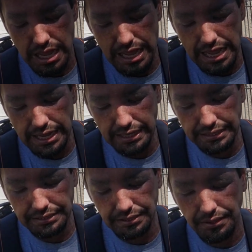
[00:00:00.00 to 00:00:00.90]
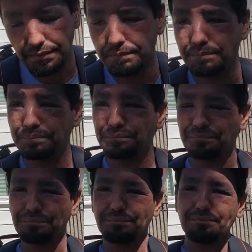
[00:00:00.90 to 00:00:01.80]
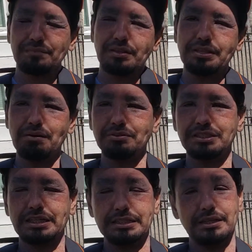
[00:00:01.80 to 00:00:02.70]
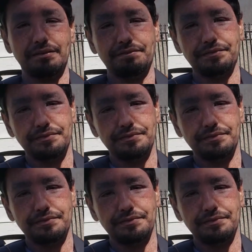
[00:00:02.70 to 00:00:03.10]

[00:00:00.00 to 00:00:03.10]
And that was because of